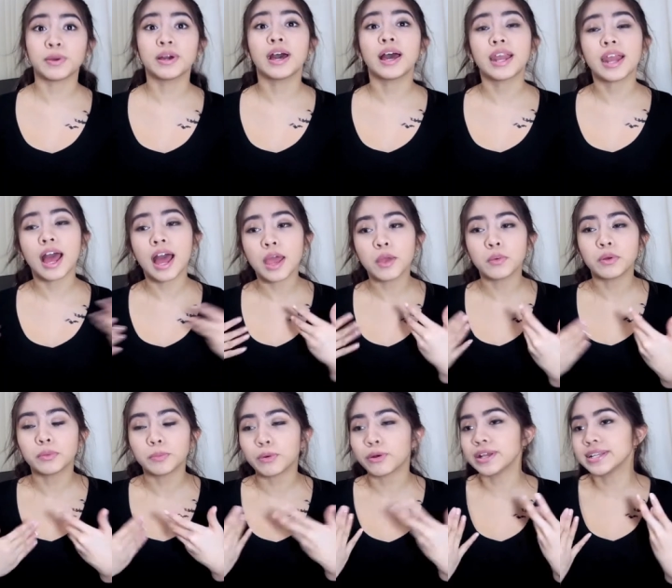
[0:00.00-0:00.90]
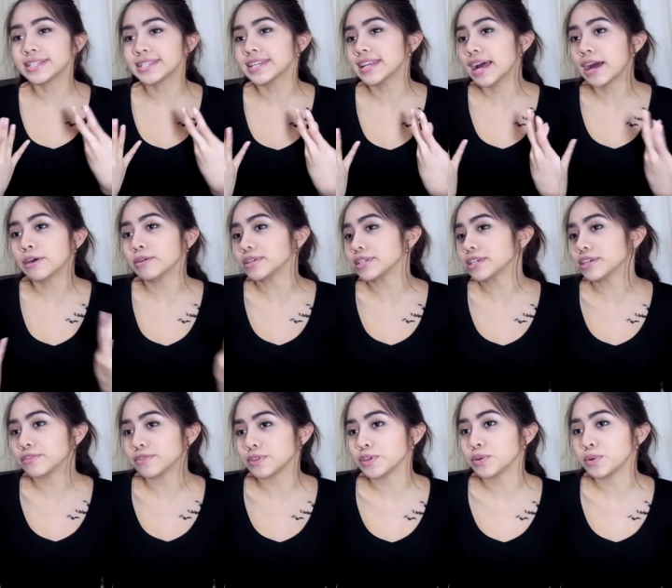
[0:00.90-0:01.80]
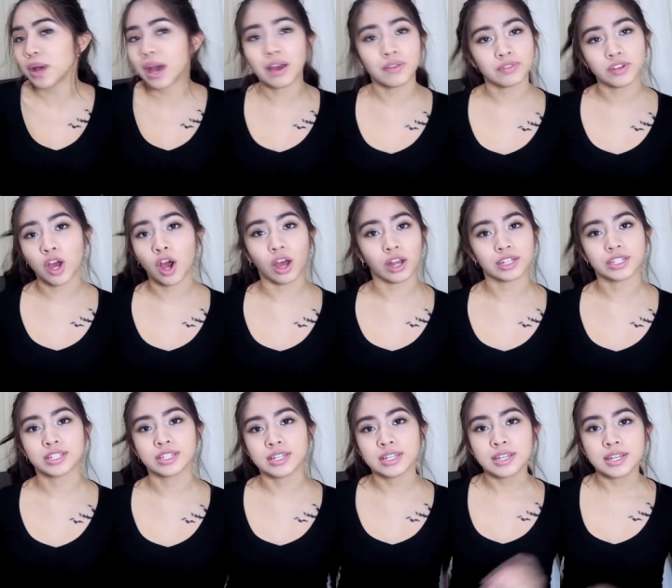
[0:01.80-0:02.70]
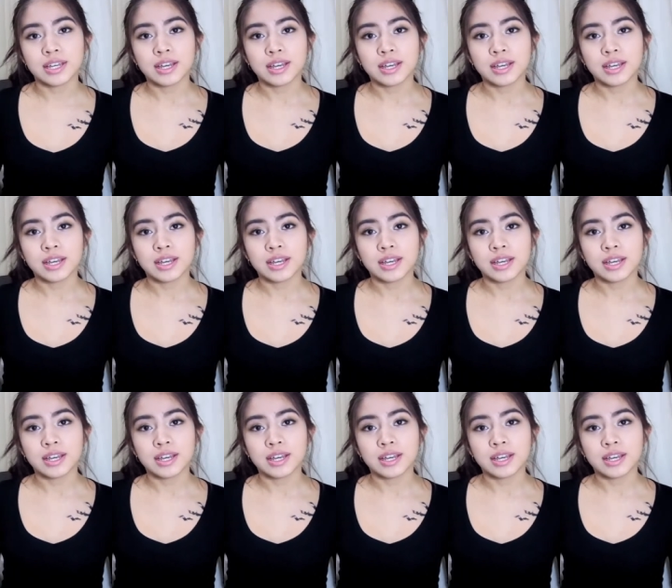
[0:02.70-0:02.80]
but I will point it out if you have not.